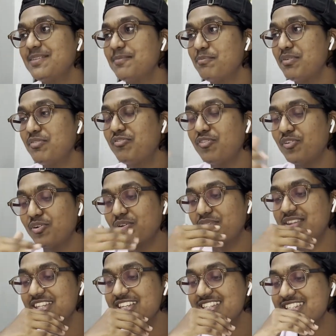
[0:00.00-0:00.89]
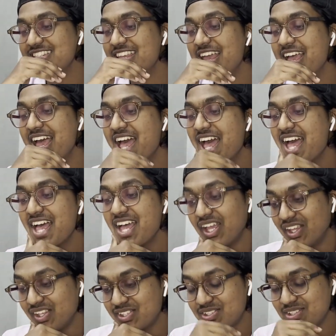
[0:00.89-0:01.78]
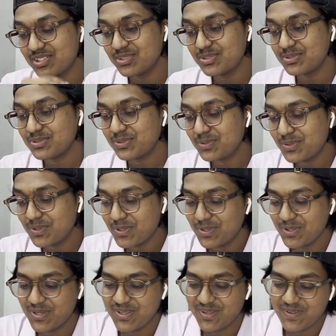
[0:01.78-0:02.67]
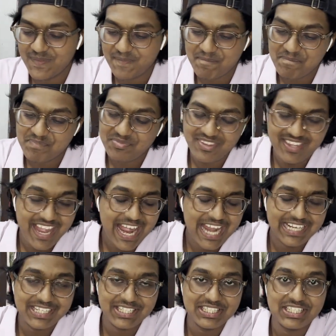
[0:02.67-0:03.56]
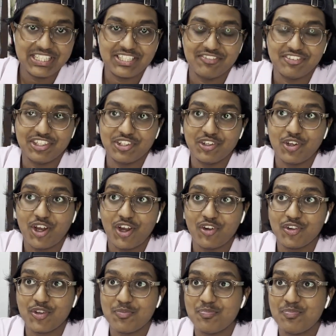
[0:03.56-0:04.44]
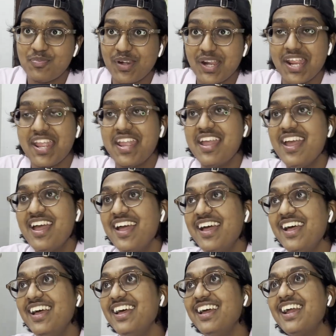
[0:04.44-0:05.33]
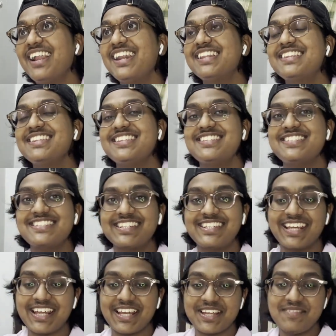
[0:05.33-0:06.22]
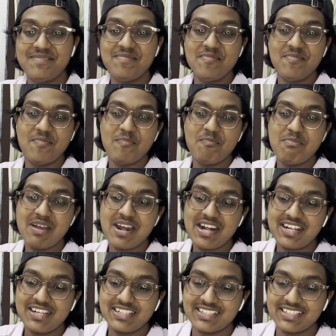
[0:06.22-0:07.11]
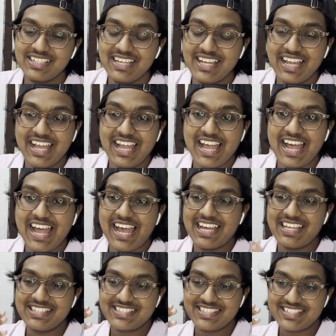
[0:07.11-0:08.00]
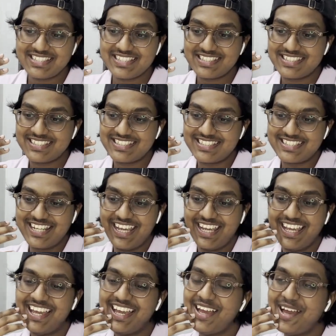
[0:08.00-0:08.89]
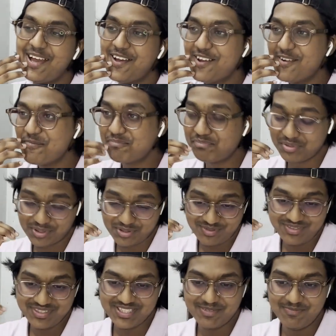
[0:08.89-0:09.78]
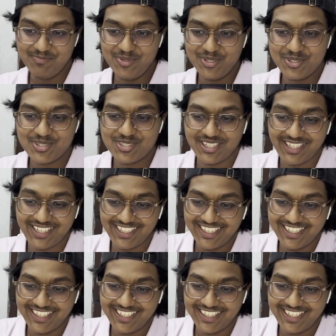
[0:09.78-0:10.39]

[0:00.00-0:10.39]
before this. So I didn't even know how to pray at this time. But I just put on some music,